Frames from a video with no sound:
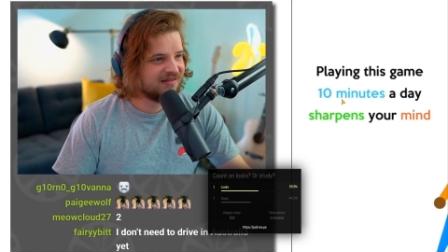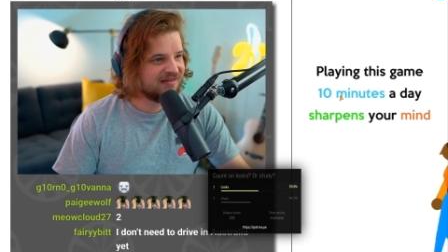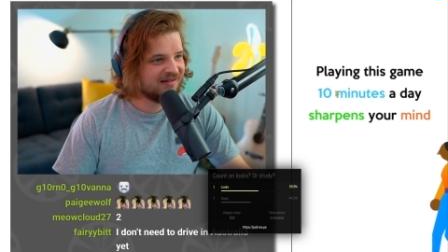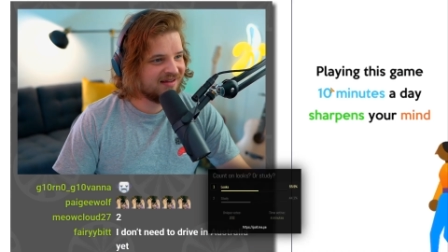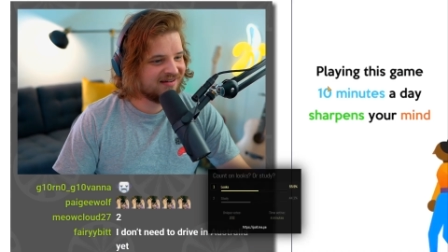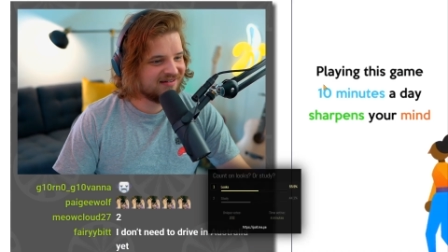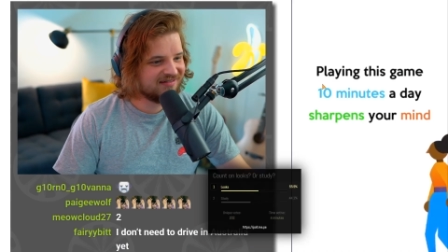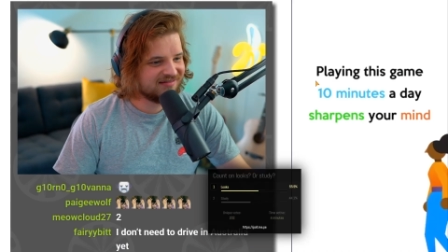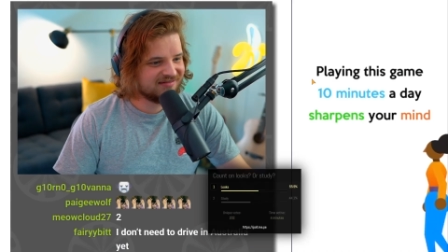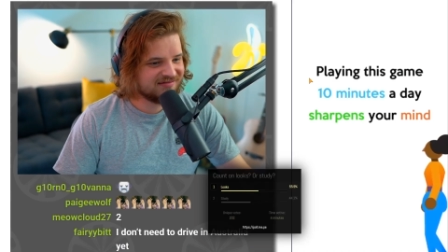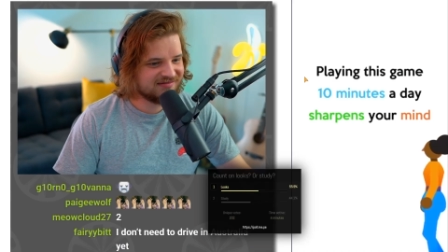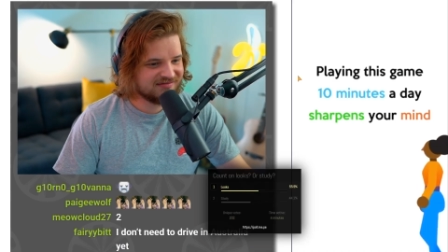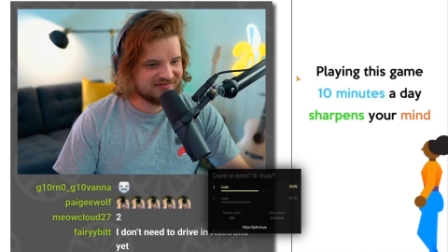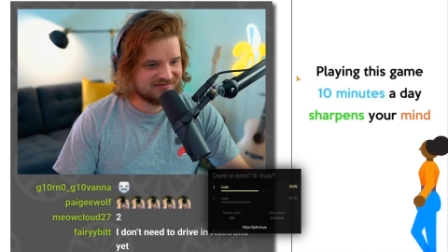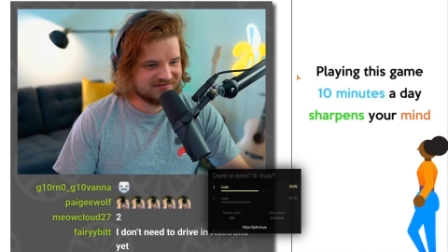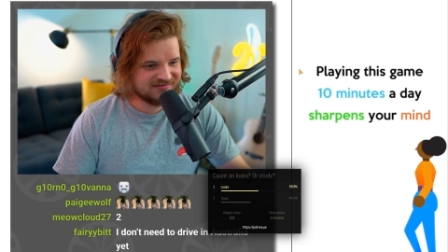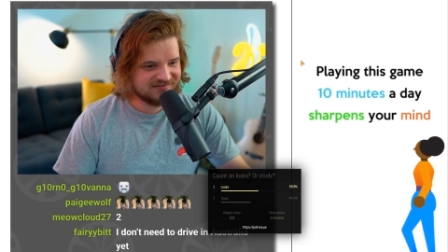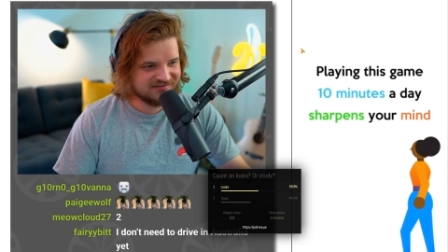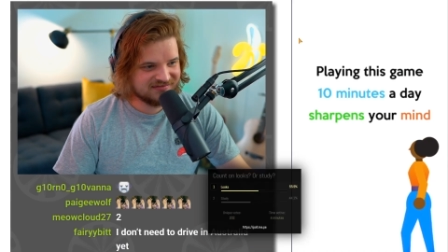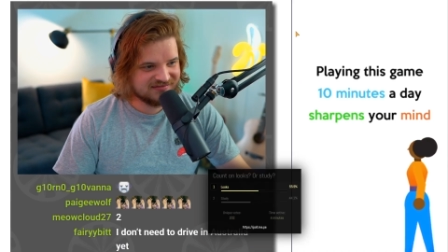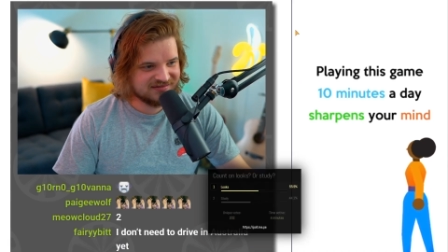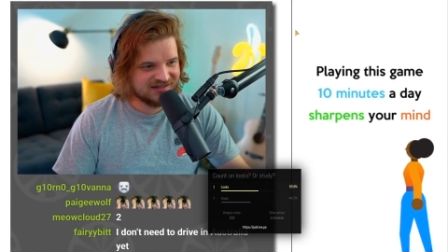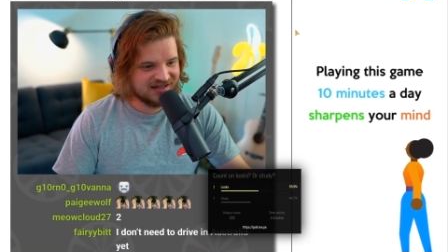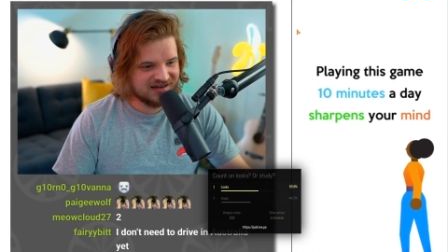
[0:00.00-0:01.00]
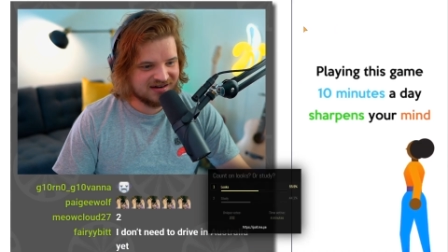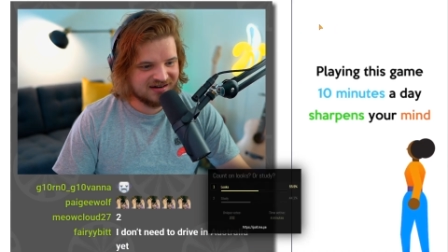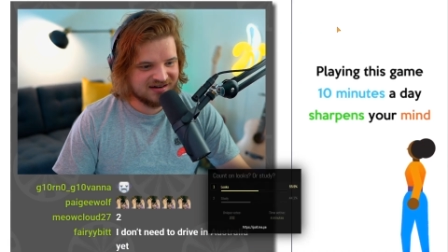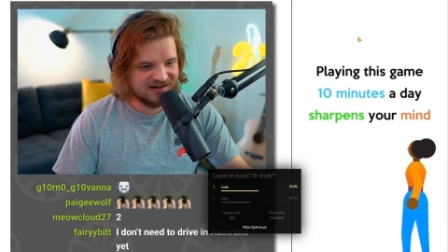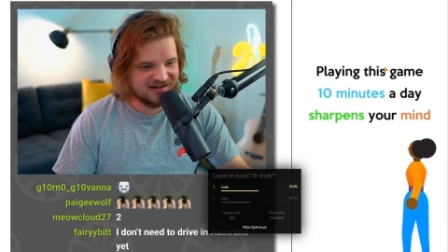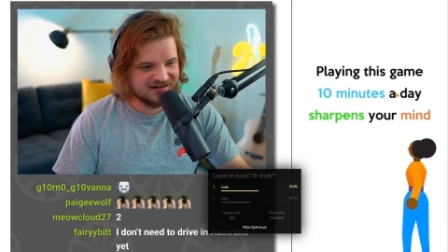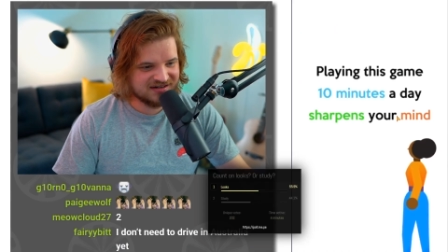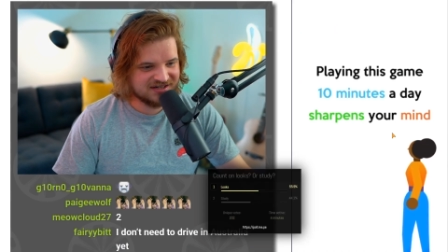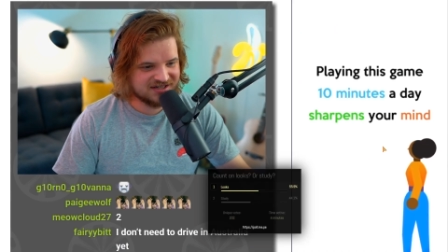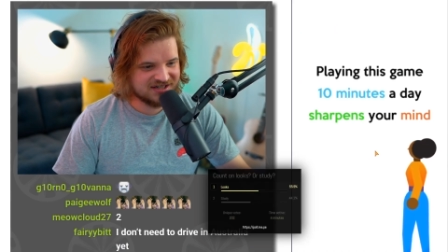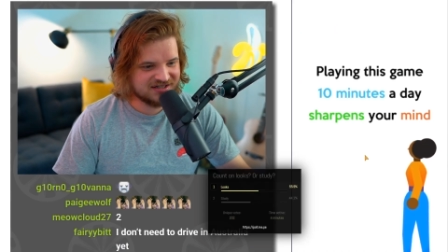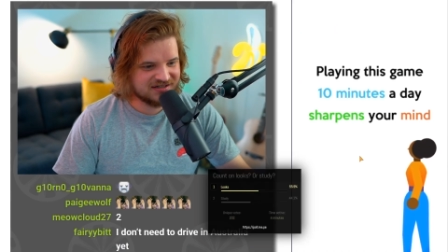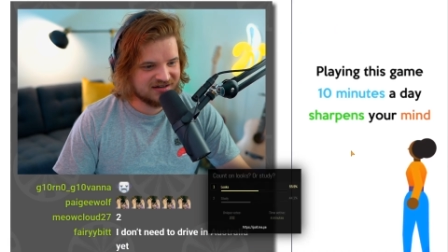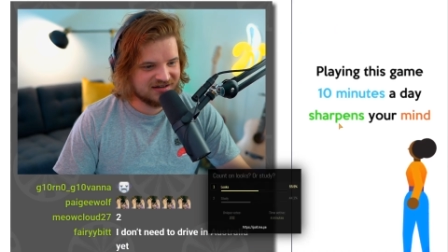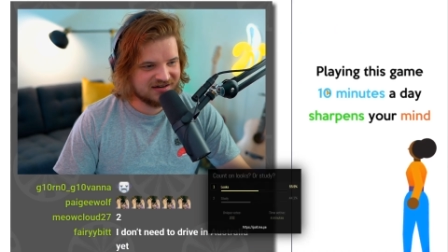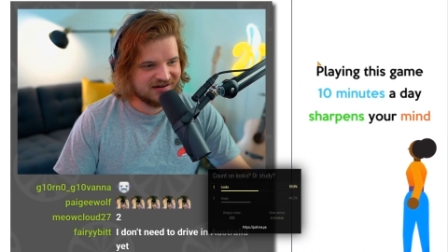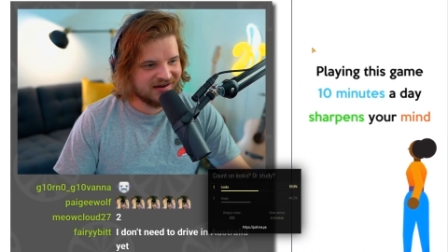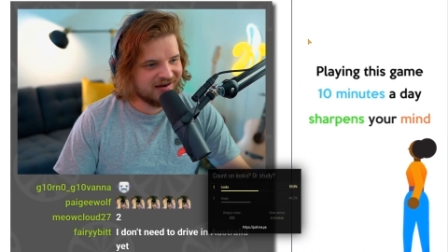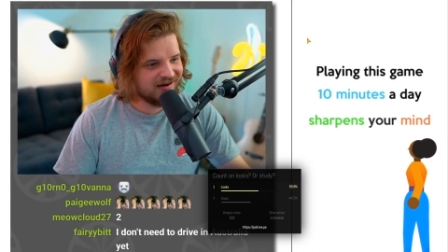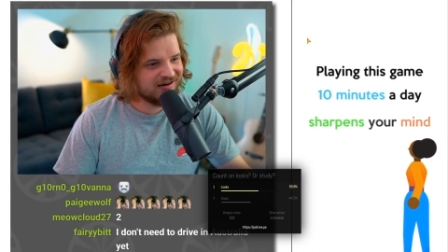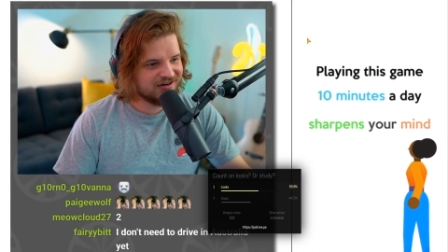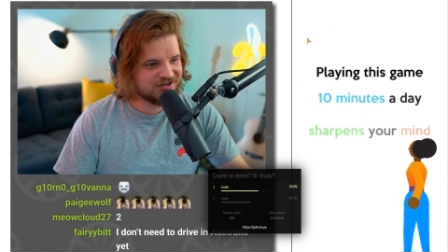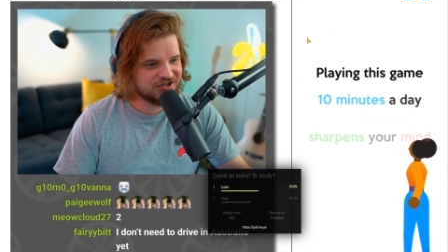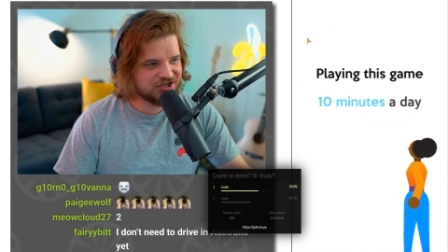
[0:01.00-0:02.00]
no, I don't need a I
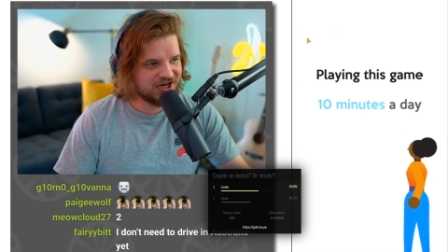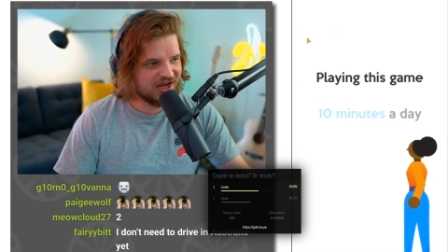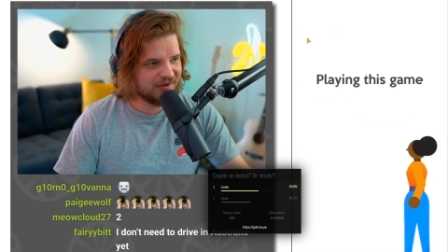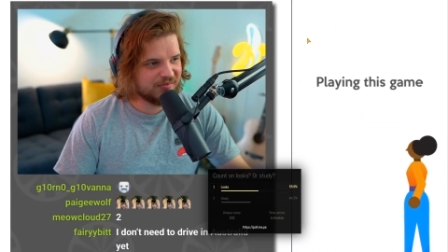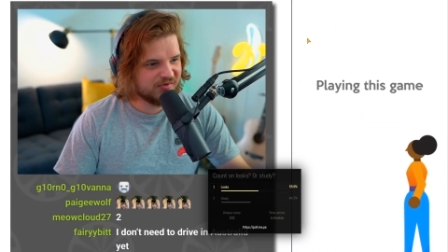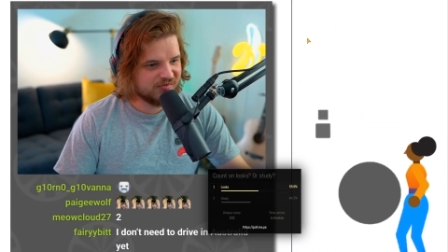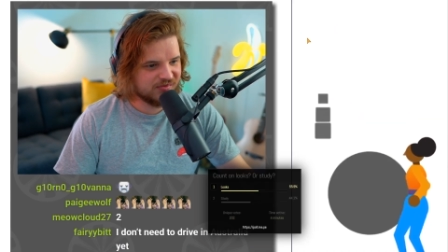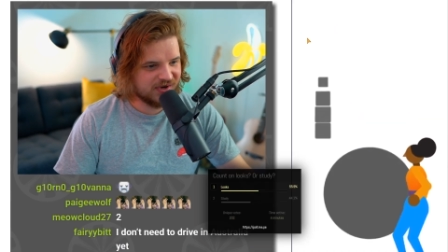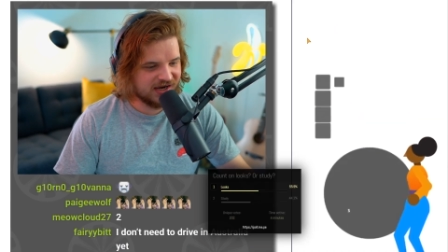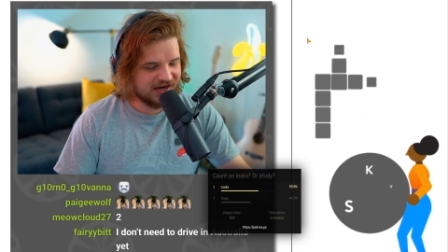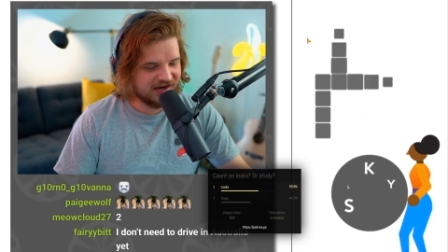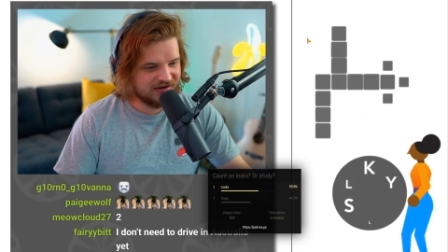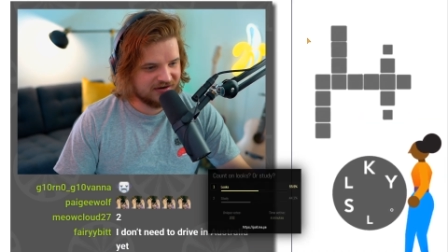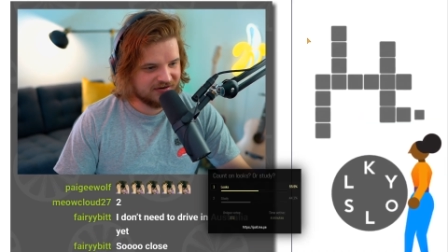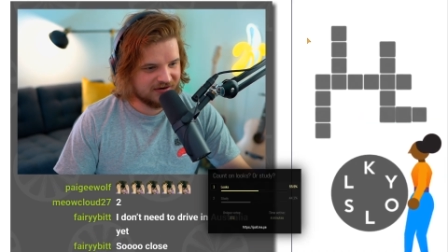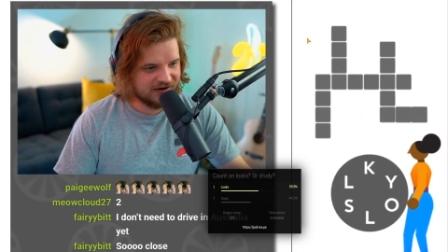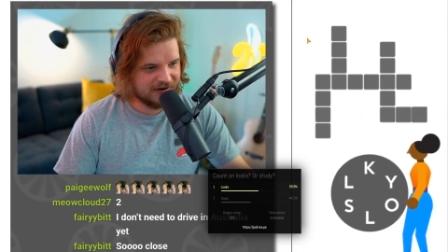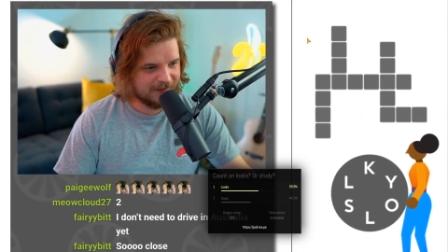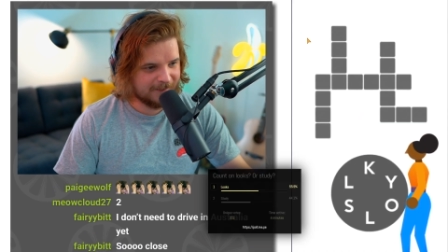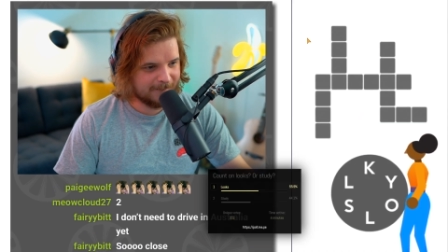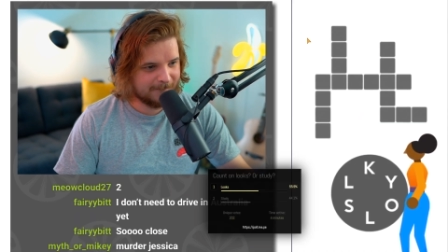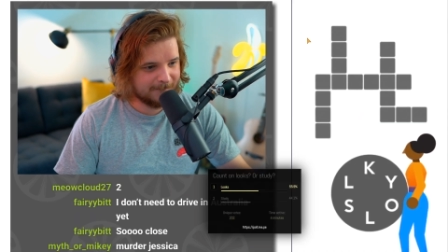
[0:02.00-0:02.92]
don't need a sharper mind, right?